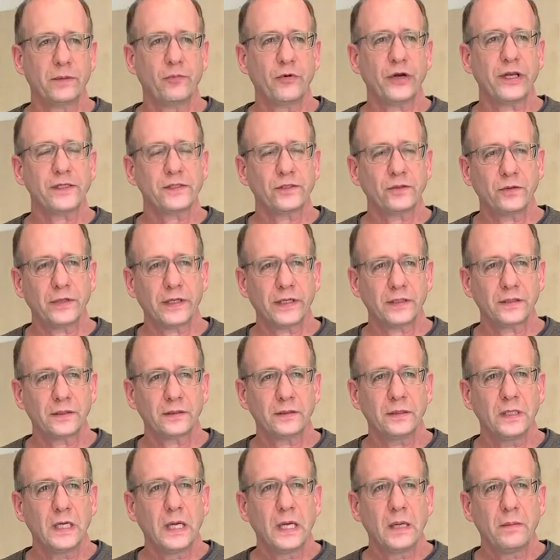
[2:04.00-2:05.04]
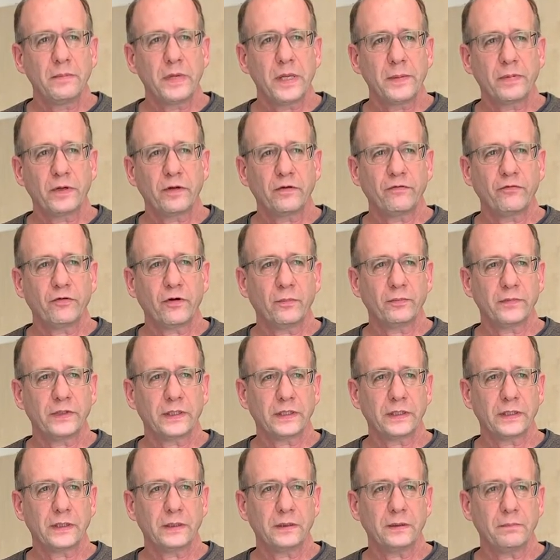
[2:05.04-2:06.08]
brings together people from
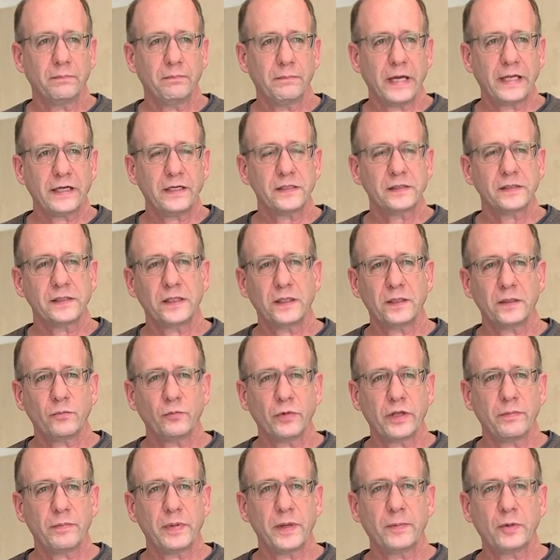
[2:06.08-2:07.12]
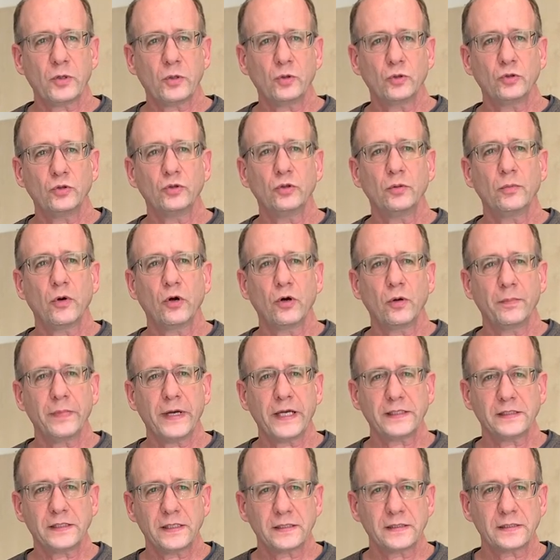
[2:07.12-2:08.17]
the medicine with people who do more
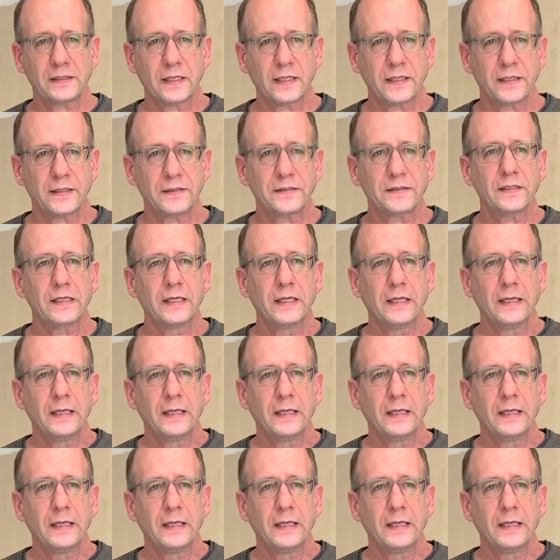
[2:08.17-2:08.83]
basic science,